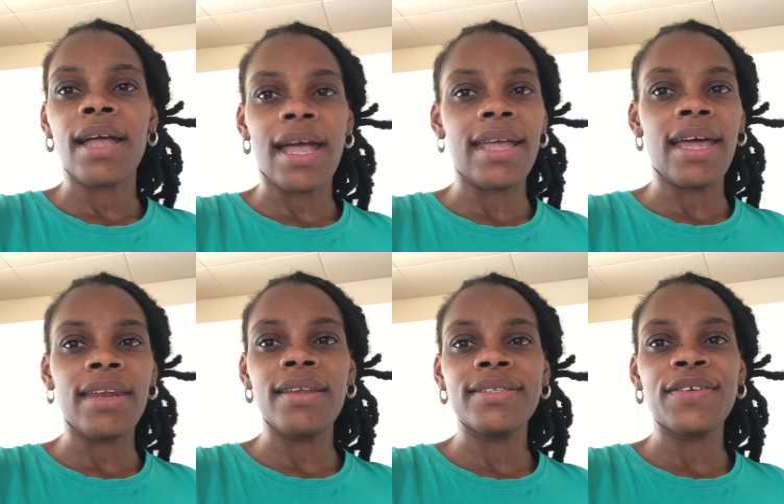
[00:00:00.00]
I had
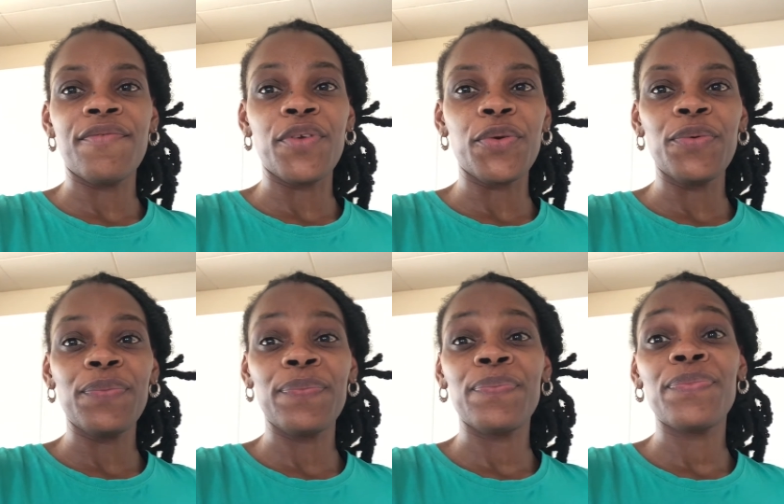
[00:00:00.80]
an interview
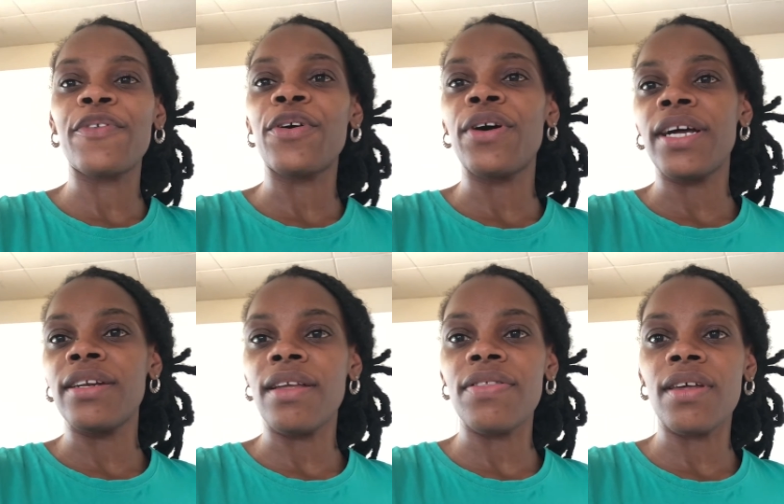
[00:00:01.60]
for
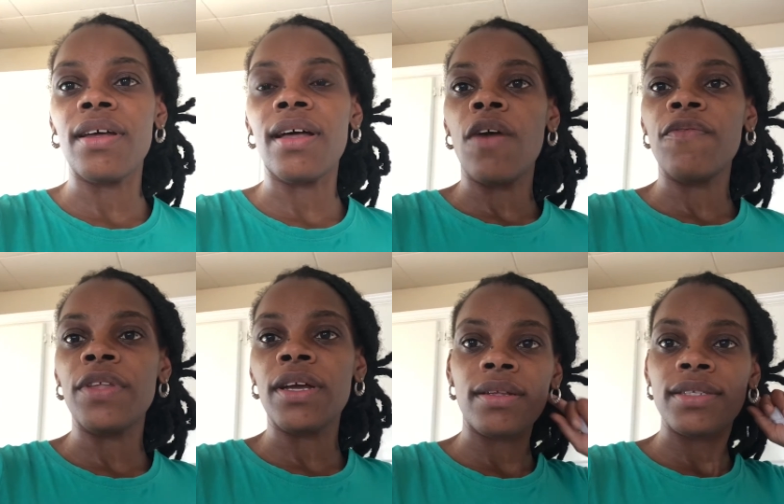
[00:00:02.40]
another of
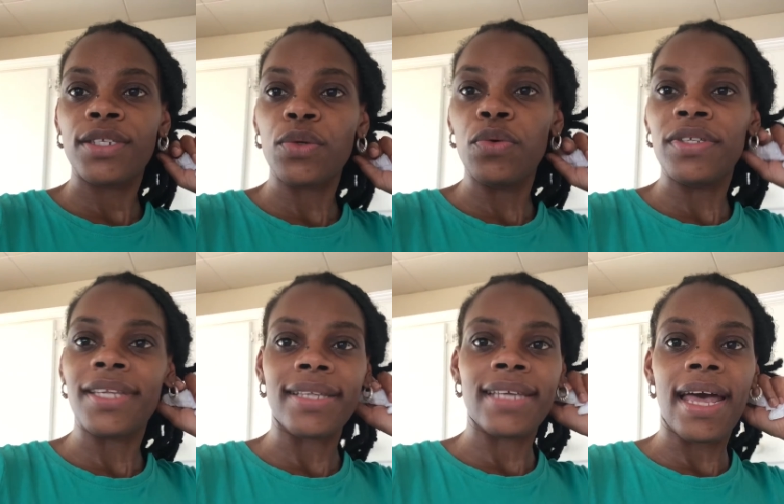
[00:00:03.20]
the schools
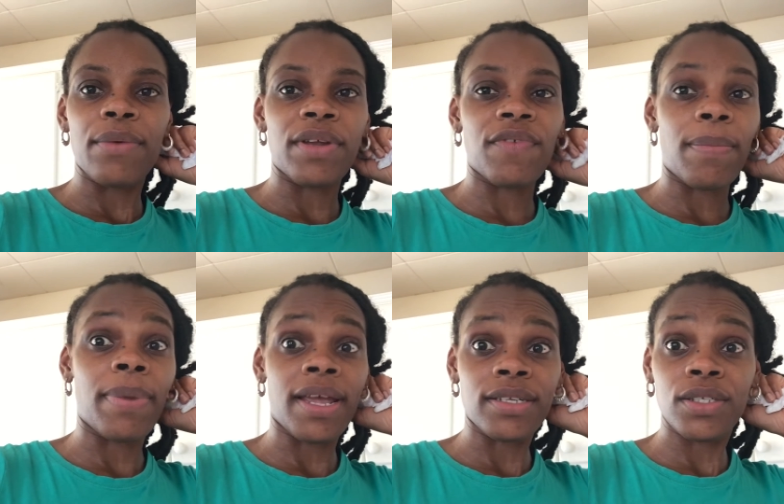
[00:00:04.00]
that I would have
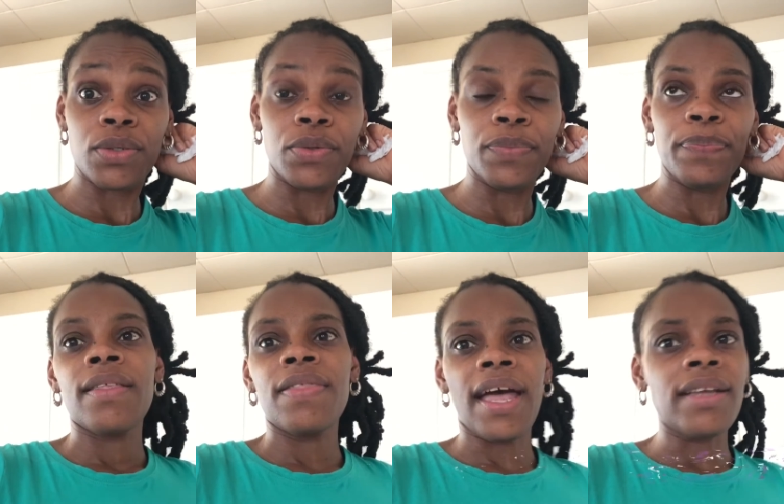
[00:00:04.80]
applied to.
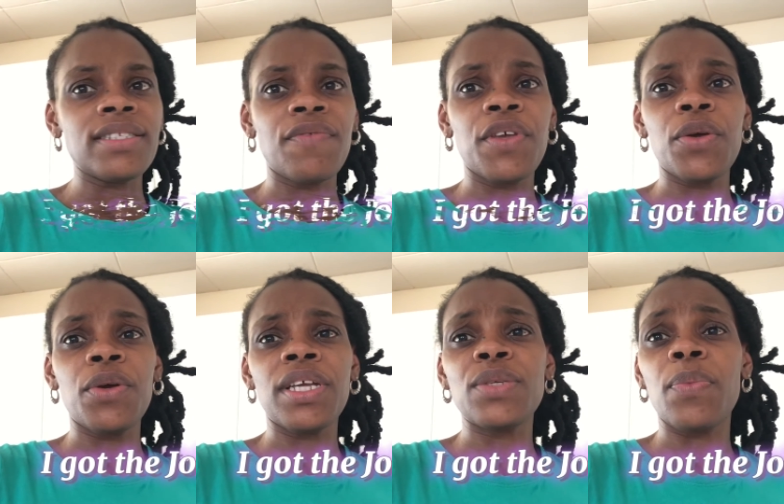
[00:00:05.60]
That
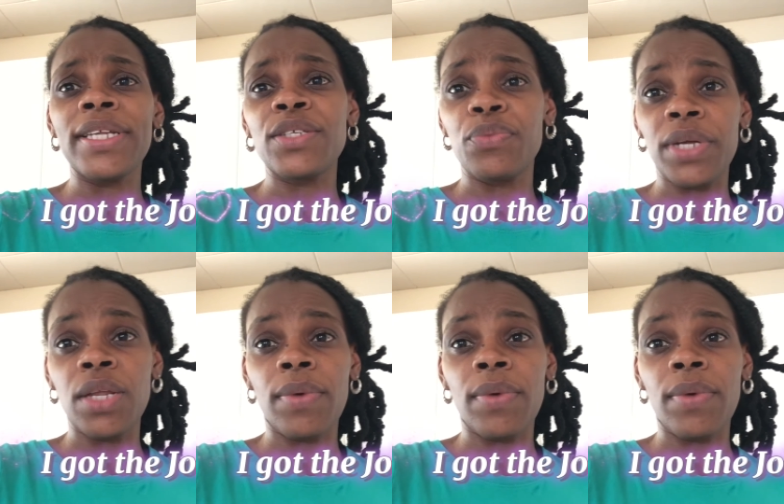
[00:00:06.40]
interview, it went really